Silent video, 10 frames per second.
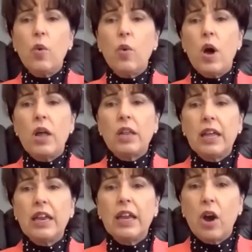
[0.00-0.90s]
that we
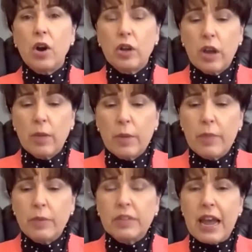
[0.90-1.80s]
don't want letting
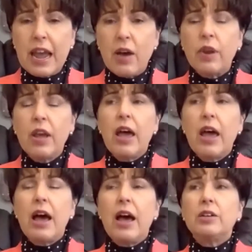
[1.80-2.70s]
our young people
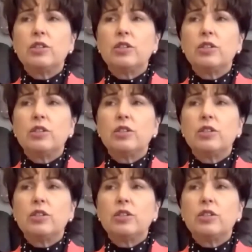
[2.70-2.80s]
down